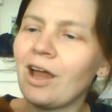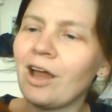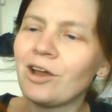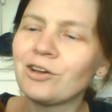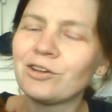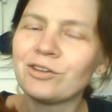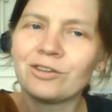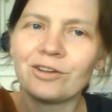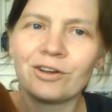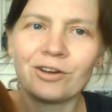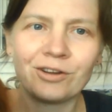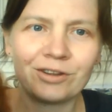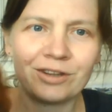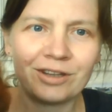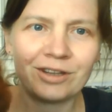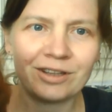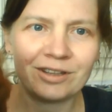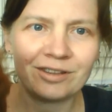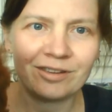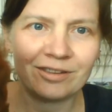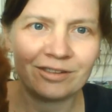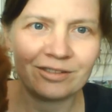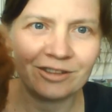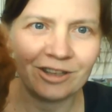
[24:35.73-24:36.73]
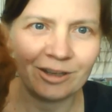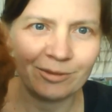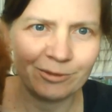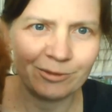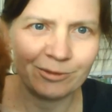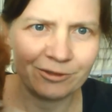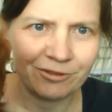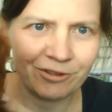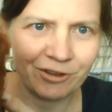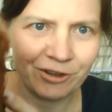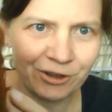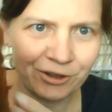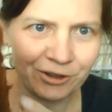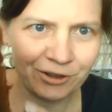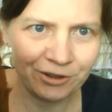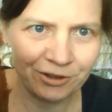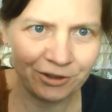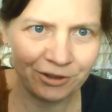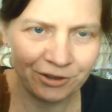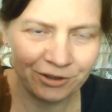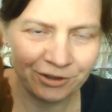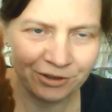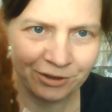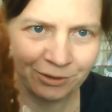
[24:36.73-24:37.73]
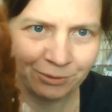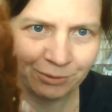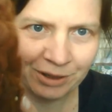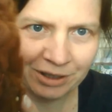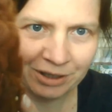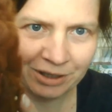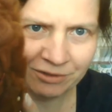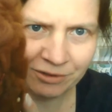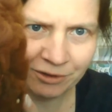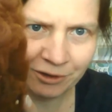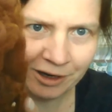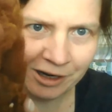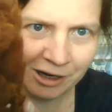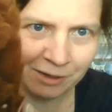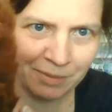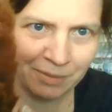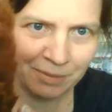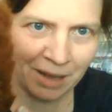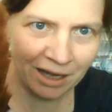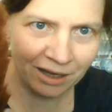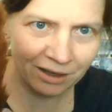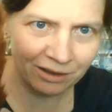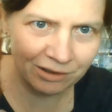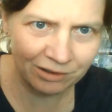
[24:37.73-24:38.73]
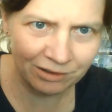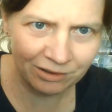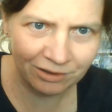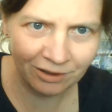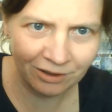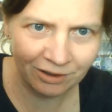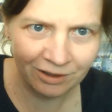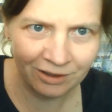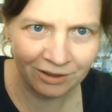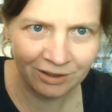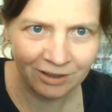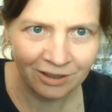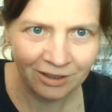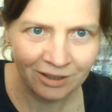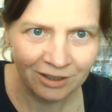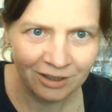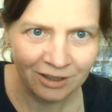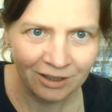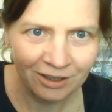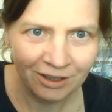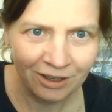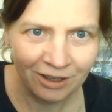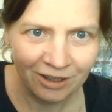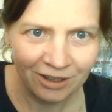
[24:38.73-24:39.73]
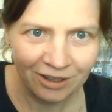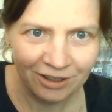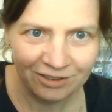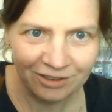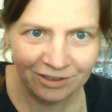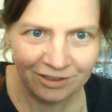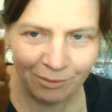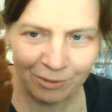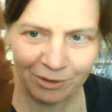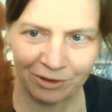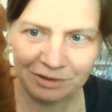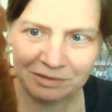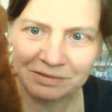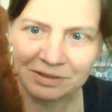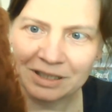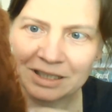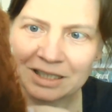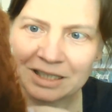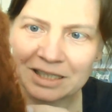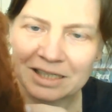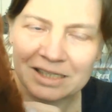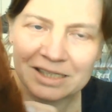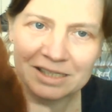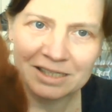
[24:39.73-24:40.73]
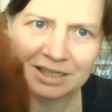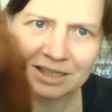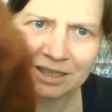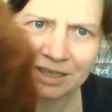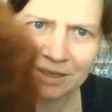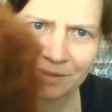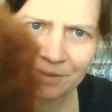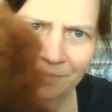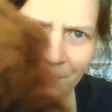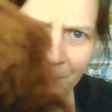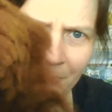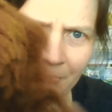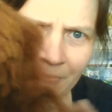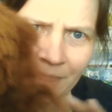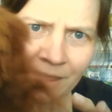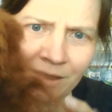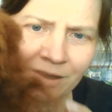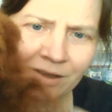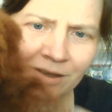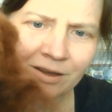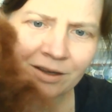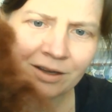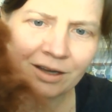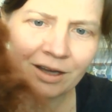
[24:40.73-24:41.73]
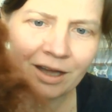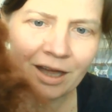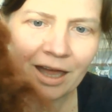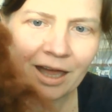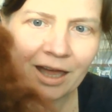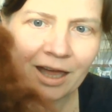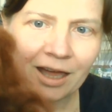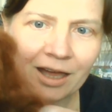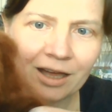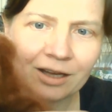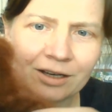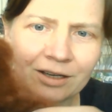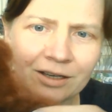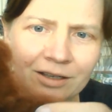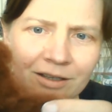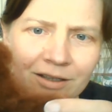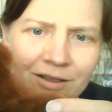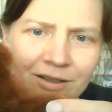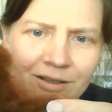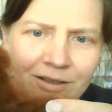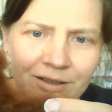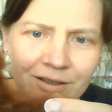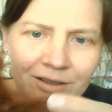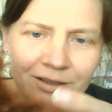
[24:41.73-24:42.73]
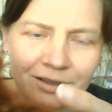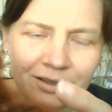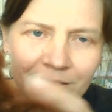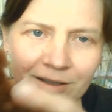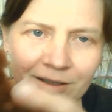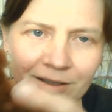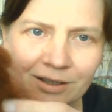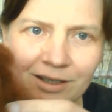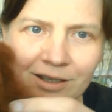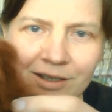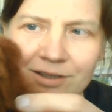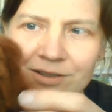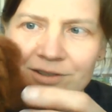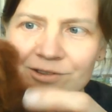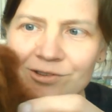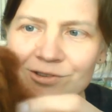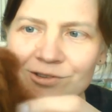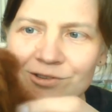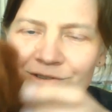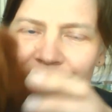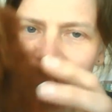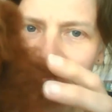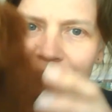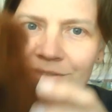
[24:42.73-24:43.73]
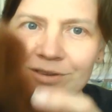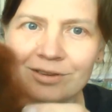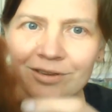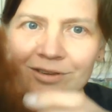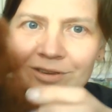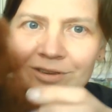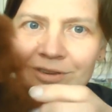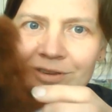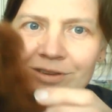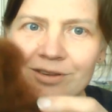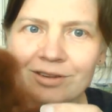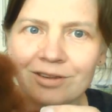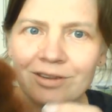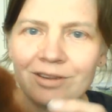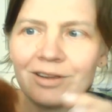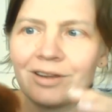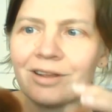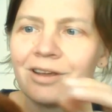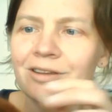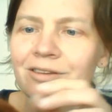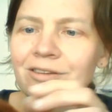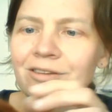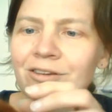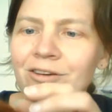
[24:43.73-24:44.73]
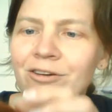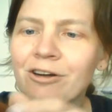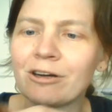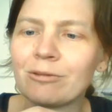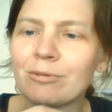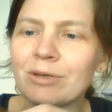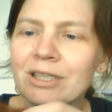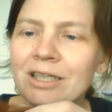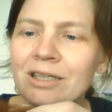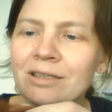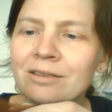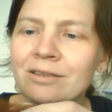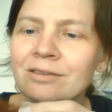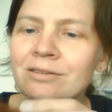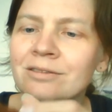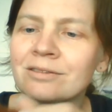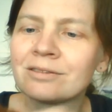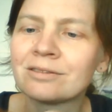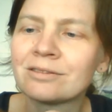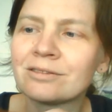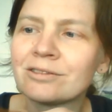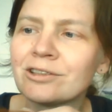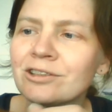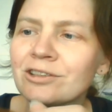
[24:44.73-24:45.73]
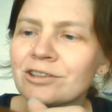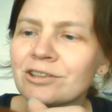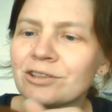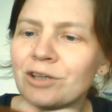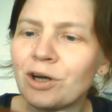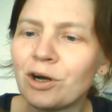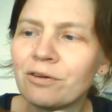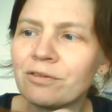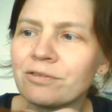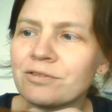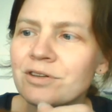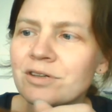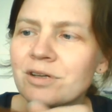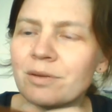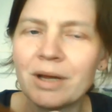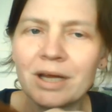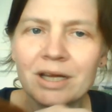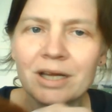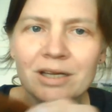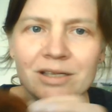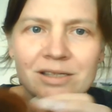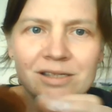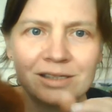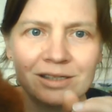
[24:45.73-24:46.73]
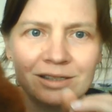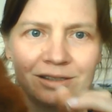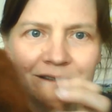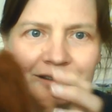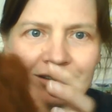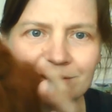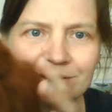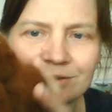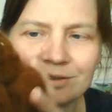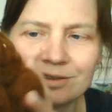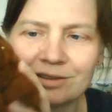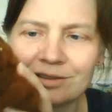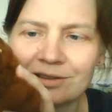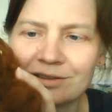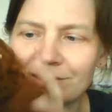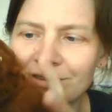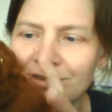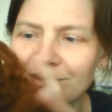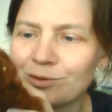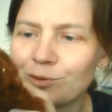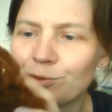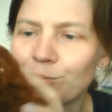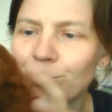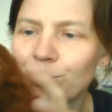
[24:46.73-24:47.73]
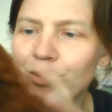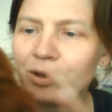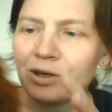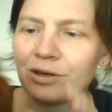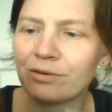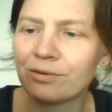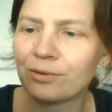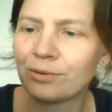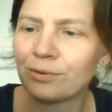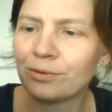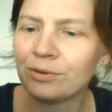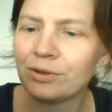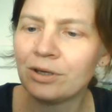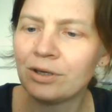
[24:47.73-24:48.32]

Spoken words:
So this is one of her alpacas, some of the fleece, and it's incredibly soft and amazing and wonderful.